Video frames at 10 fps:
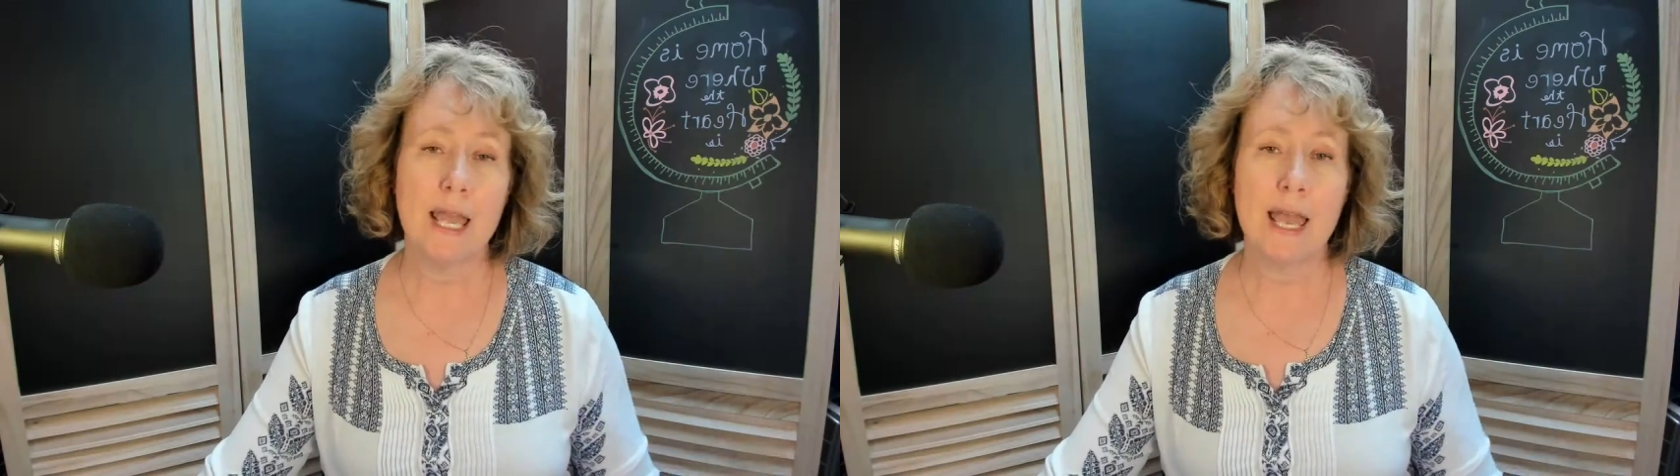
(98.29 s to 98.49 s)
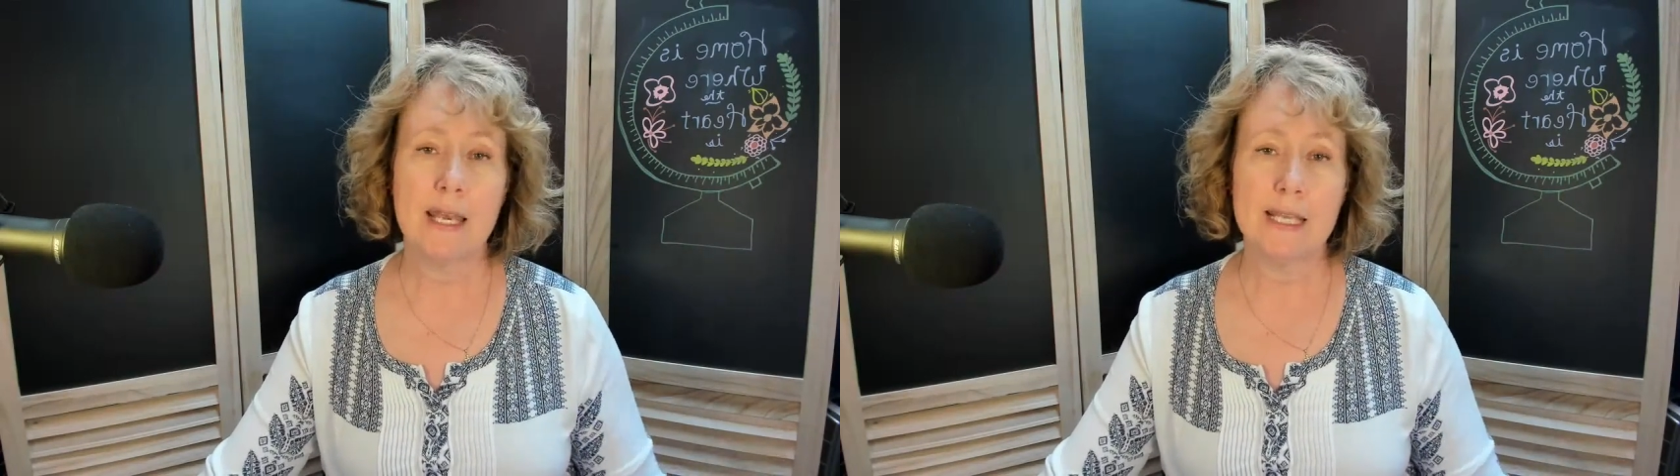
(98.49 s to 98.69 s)

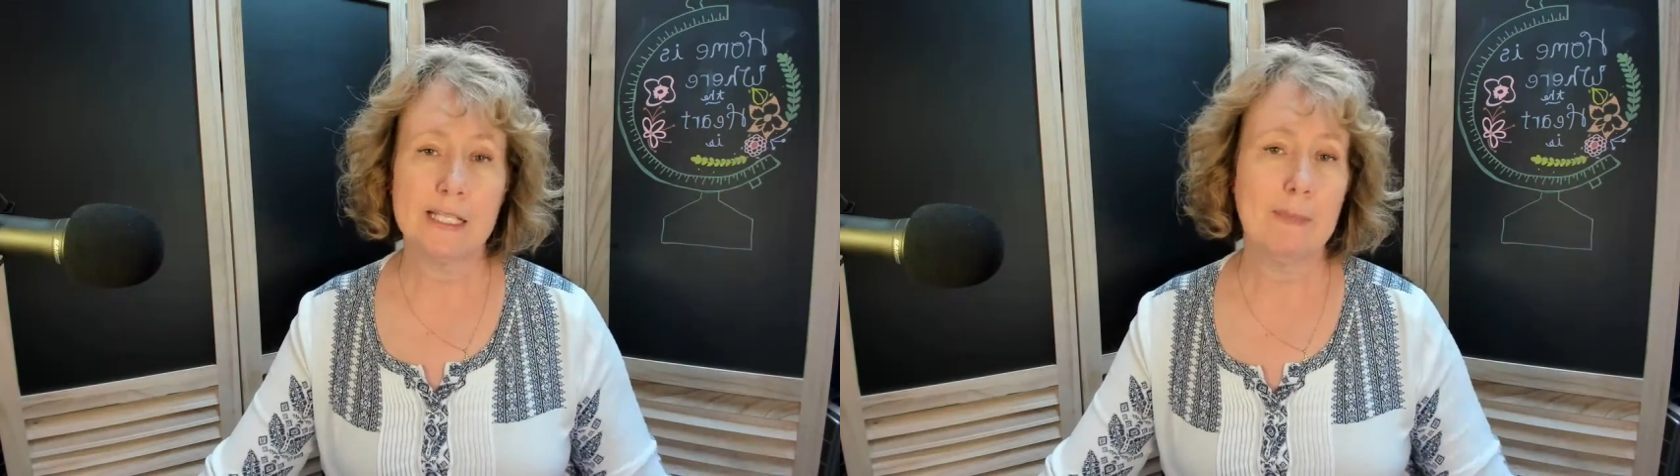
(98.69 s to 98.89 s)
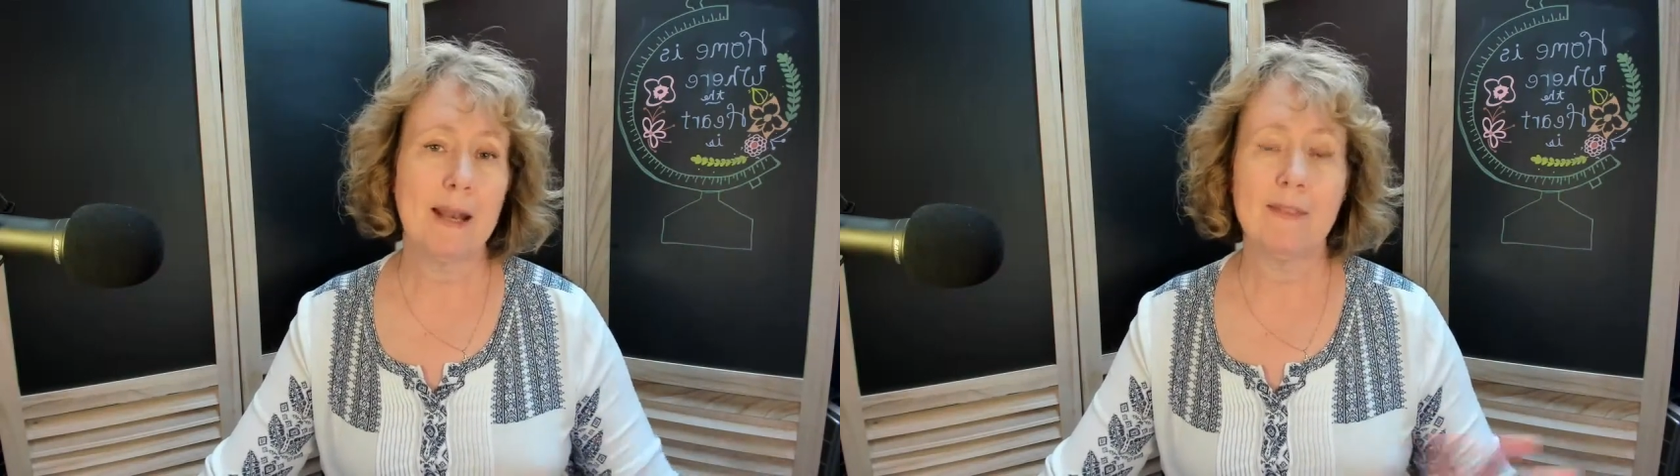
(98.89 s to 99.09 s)
and
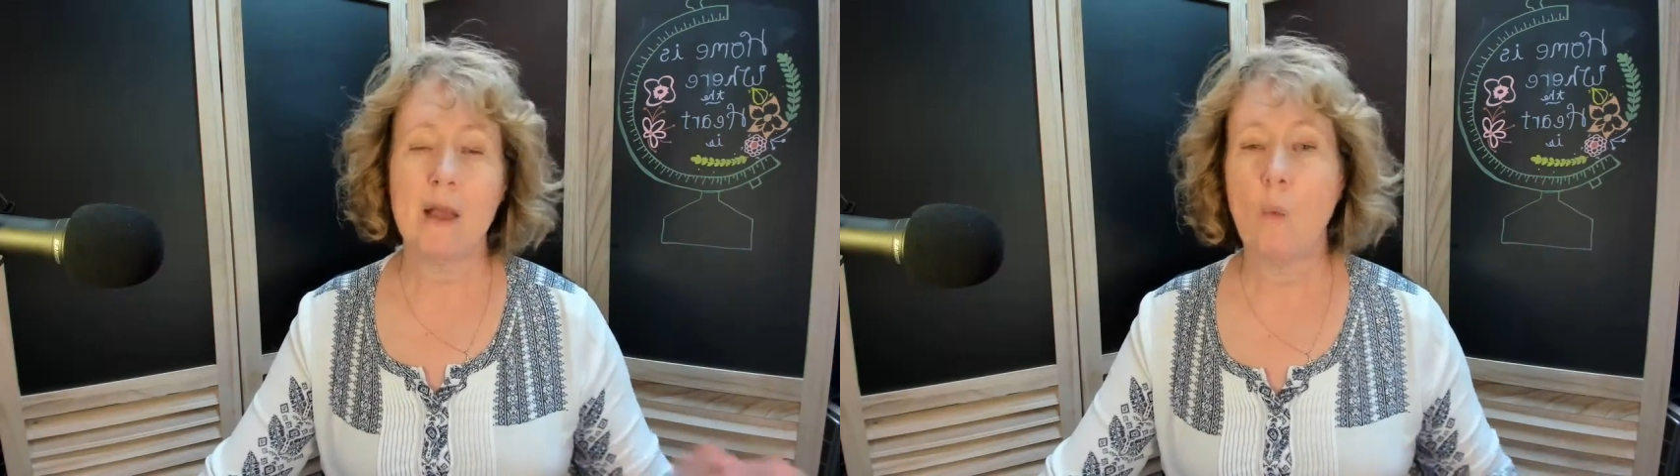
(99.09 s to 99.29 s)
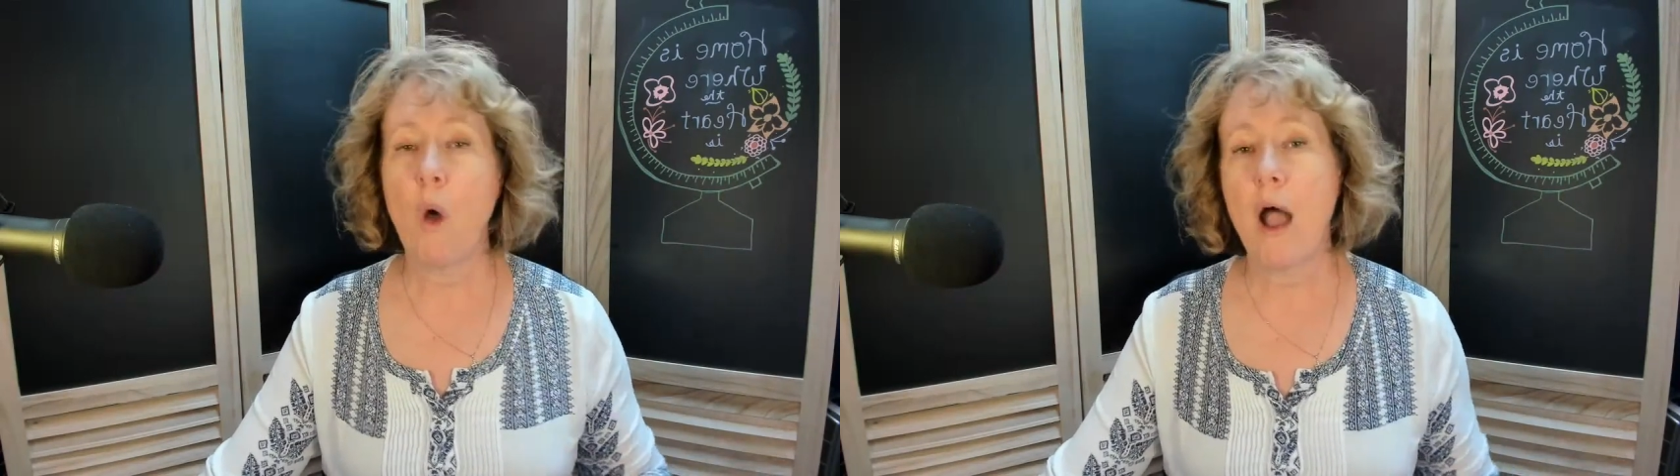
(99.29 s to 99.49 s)
expanding
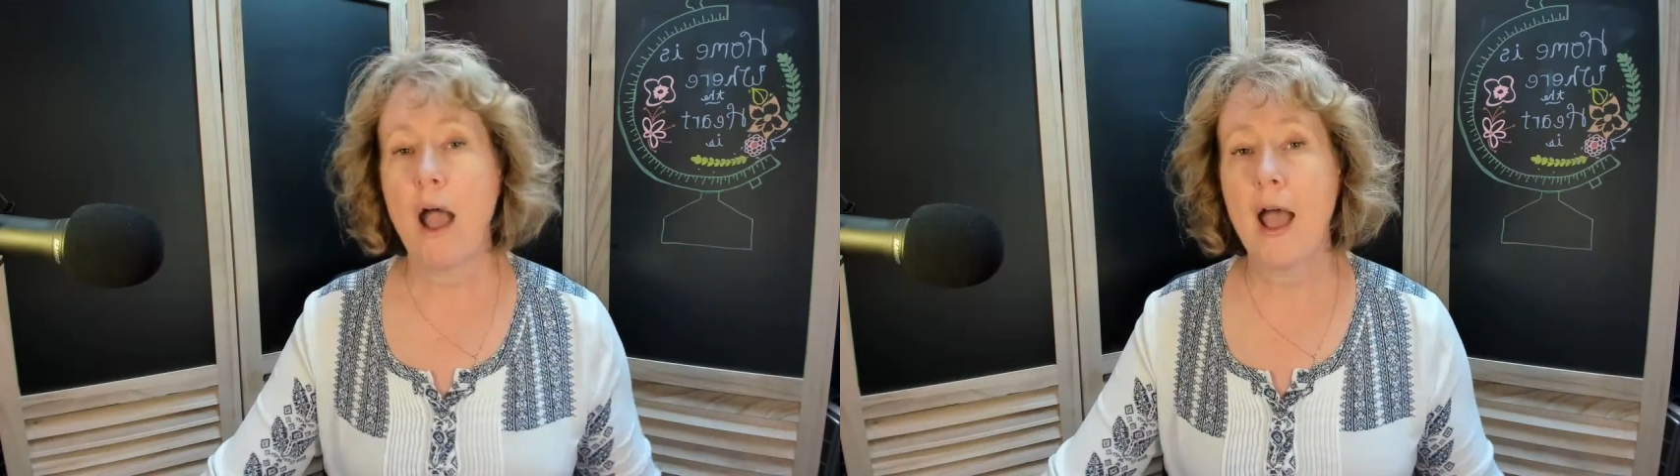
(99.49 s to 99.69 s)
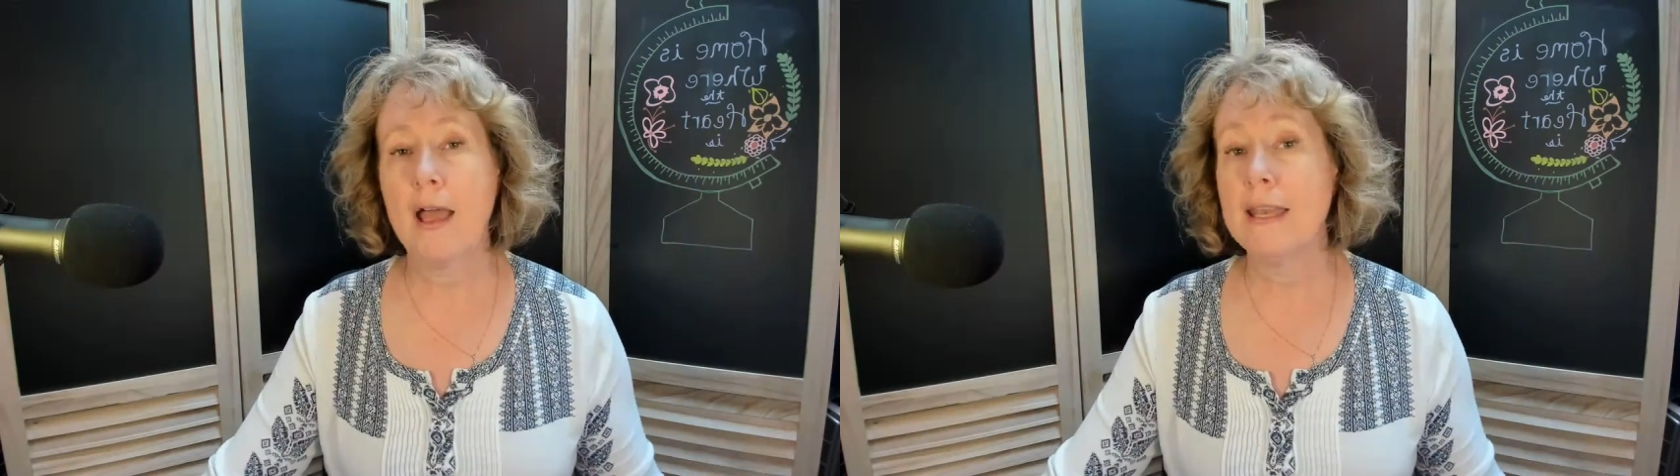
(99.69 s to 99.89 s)
that
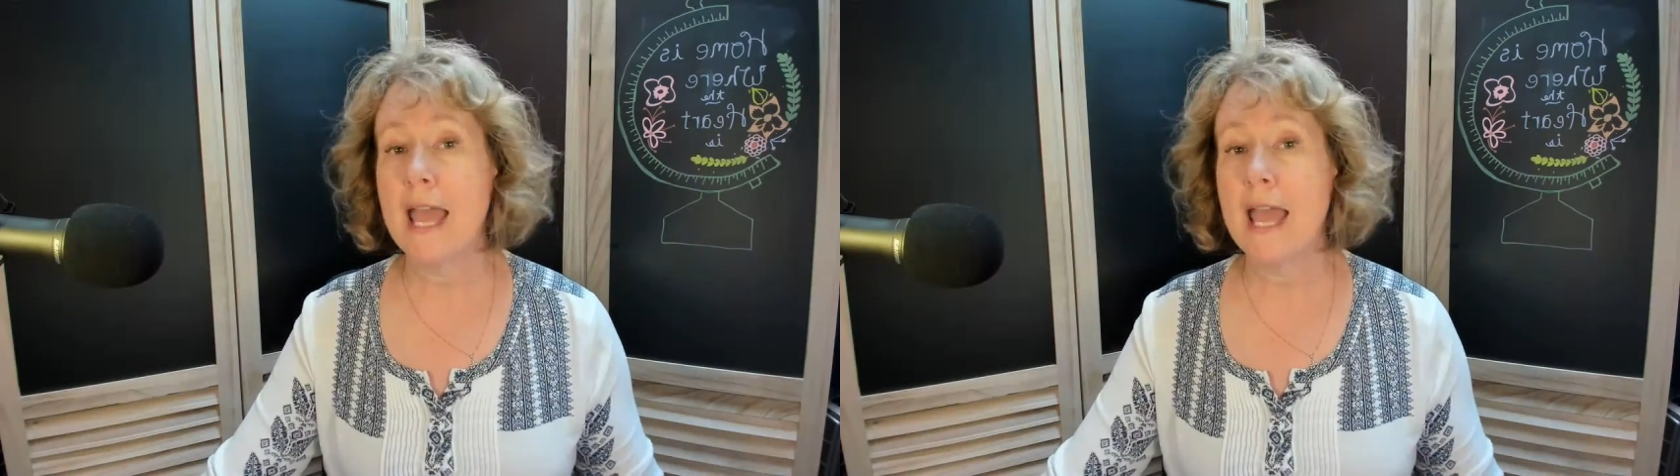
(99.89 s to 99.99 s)
wa- uh,